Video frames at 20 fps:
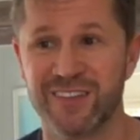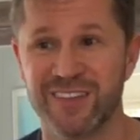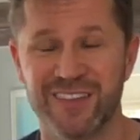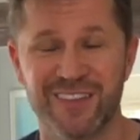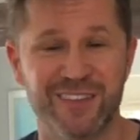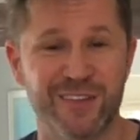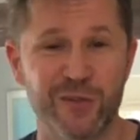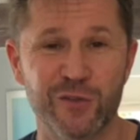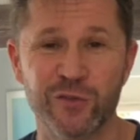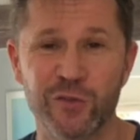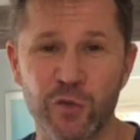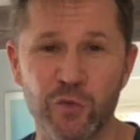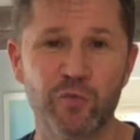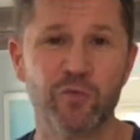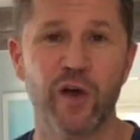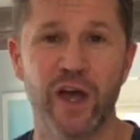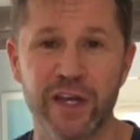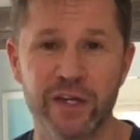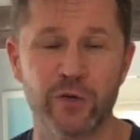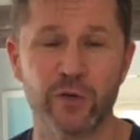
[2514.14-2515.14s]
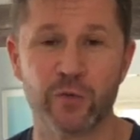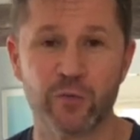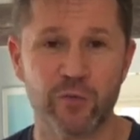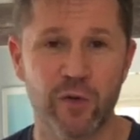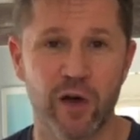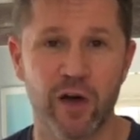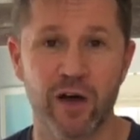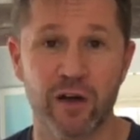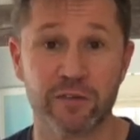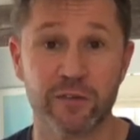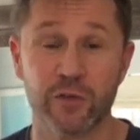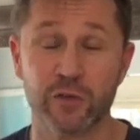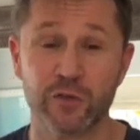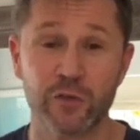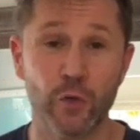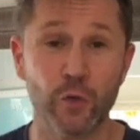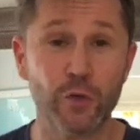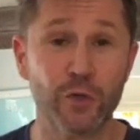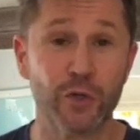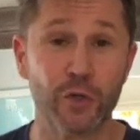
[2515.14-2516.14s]
There's no right or wrong. There's
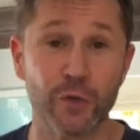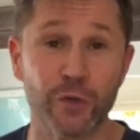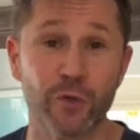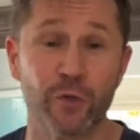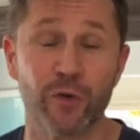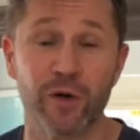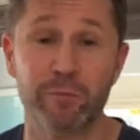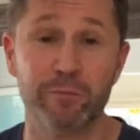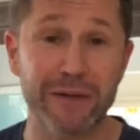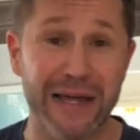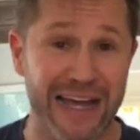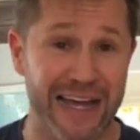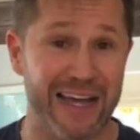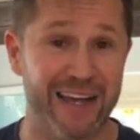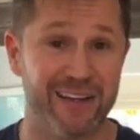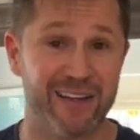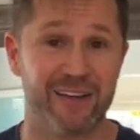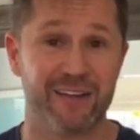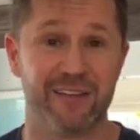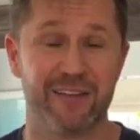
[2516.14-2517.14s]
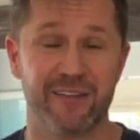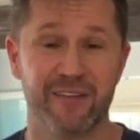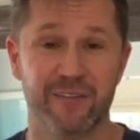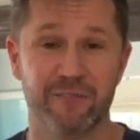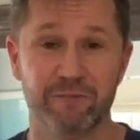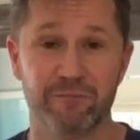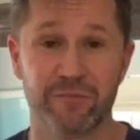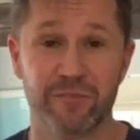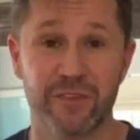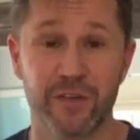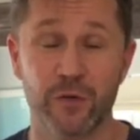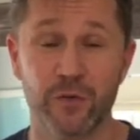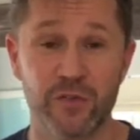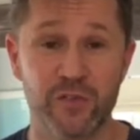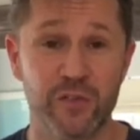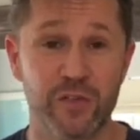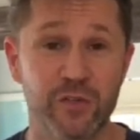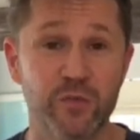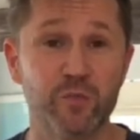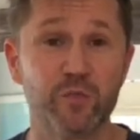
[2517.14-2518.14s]
no good or bad. There is
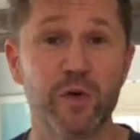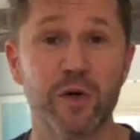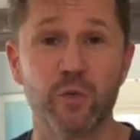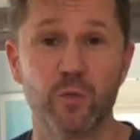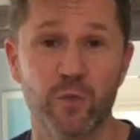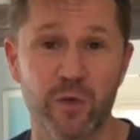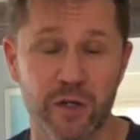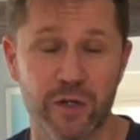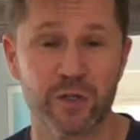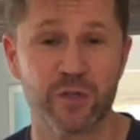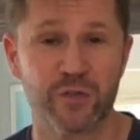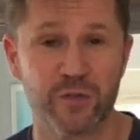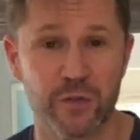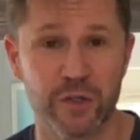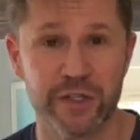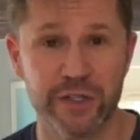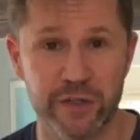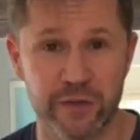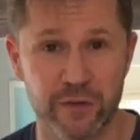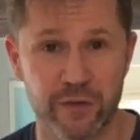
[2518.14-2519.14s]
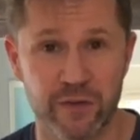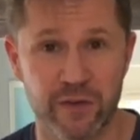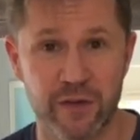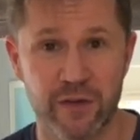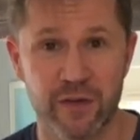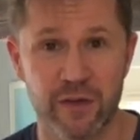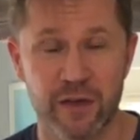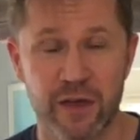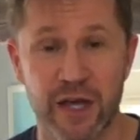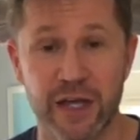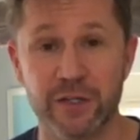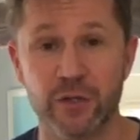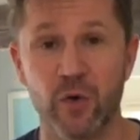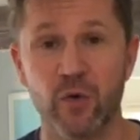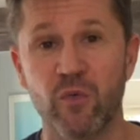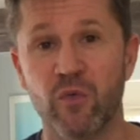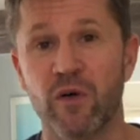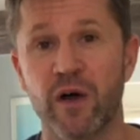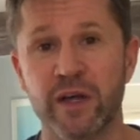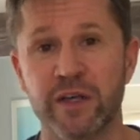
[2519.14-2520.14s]
just what works for you. I don't
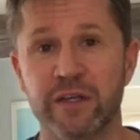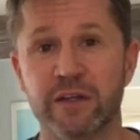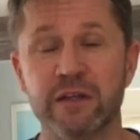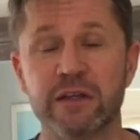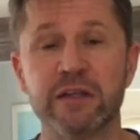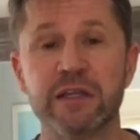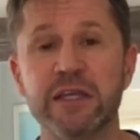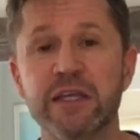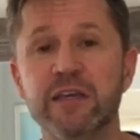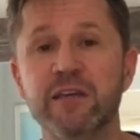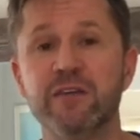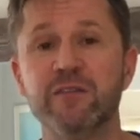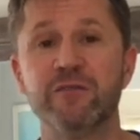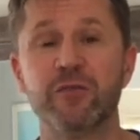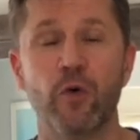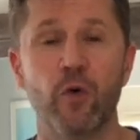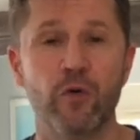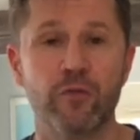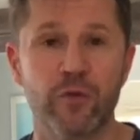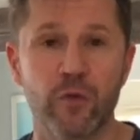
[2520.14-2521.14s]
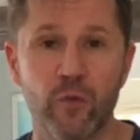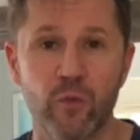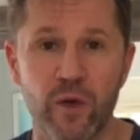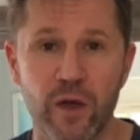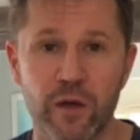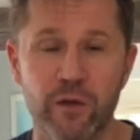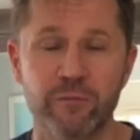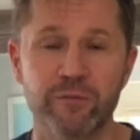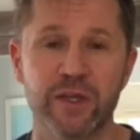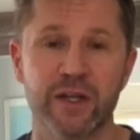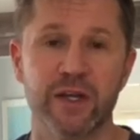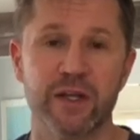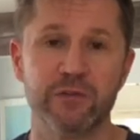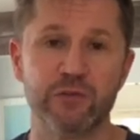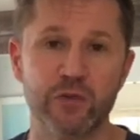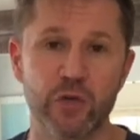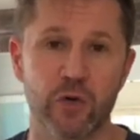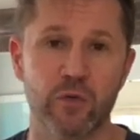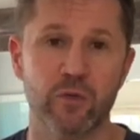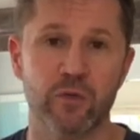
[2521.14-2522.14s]
want you to leave overwhelmed, and I
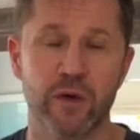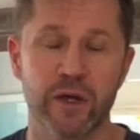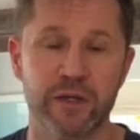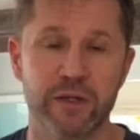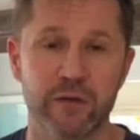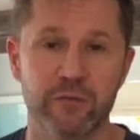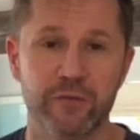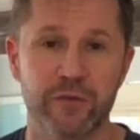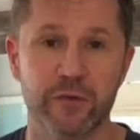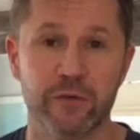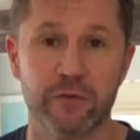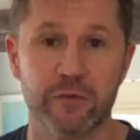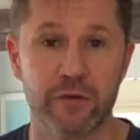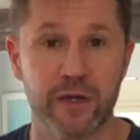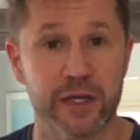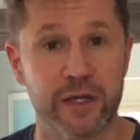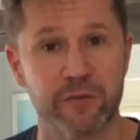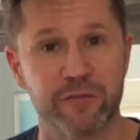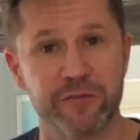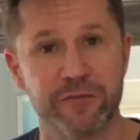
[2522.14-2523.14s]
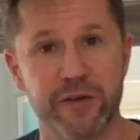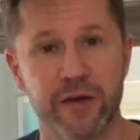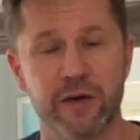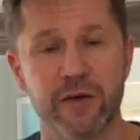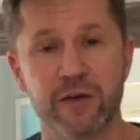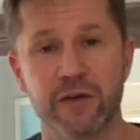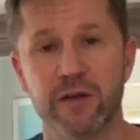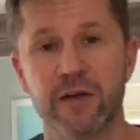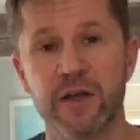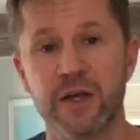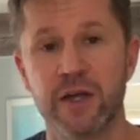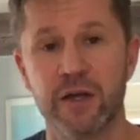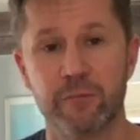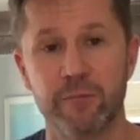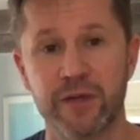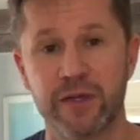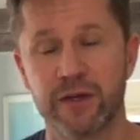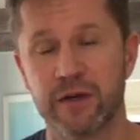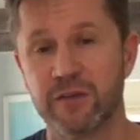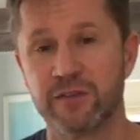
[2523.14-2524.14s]
don't want you to feel like a failure,
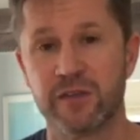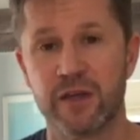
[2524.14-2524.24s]
because